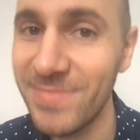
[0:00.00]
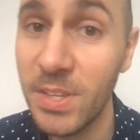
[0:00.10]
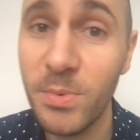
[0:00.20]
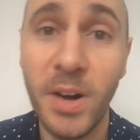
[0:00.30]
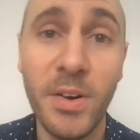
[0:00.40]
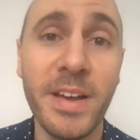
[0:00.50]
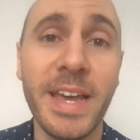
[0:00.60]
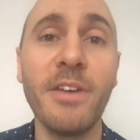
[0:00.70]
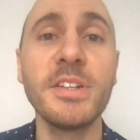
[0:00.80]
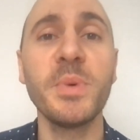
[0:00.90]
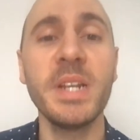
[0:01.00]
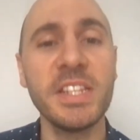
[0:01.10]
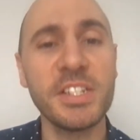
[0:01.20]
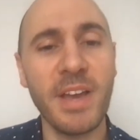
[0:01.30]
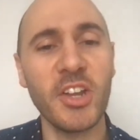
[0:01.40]
Well, Gary's winning this
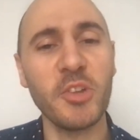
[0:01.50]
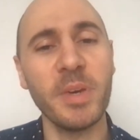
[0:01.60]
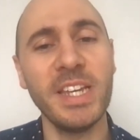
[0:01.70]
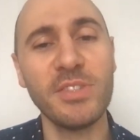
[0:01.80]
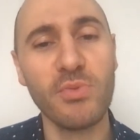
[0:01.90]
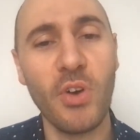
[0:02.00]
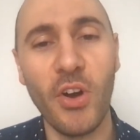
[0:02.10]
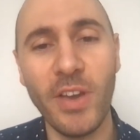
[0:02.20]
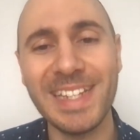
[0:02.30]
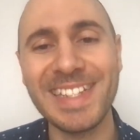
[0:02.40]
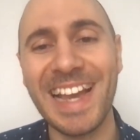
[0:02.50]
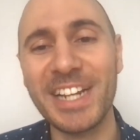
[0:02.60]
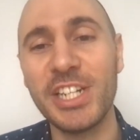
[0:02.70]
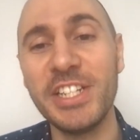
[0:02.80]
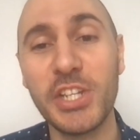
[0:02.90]
round, but he's wrong. It's actually
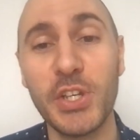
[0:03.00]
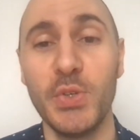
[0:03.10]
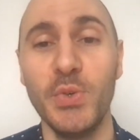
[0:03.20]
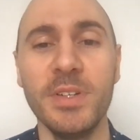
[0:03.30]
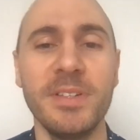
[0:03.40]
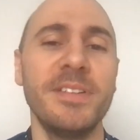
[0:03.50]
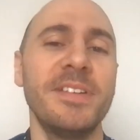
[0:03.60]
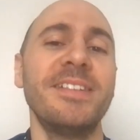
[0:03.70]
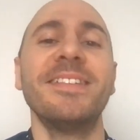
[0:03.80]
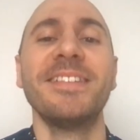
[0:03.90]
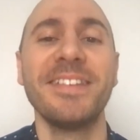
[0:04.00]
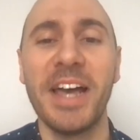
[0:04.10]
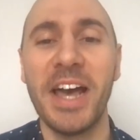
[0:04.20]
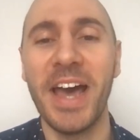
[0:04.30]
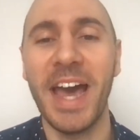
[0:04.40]
two.
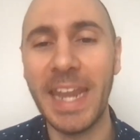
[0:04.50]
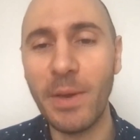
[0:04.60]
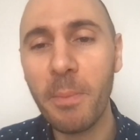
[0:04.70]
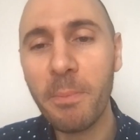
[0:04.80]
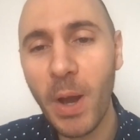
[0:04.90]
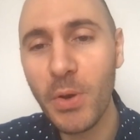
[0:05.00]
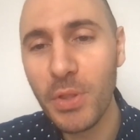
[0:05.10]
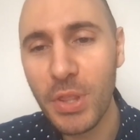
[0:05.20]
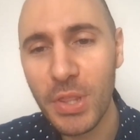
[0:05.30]
And they were both